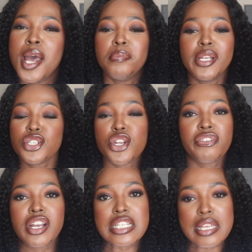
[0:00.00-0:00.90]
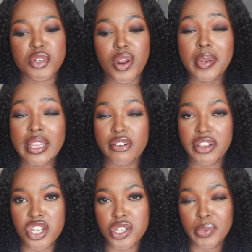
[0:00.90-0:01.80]
Please do not forget to subscribe, hit the
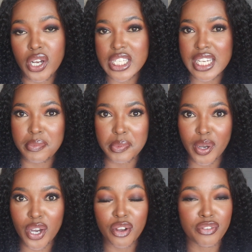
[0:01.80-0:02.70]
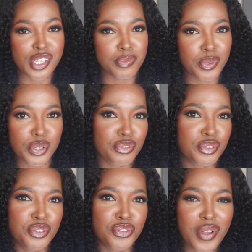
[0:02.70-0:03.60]
notification button, and be part of this
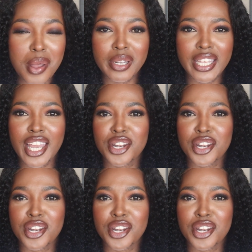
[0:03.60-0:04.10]
beautiful family.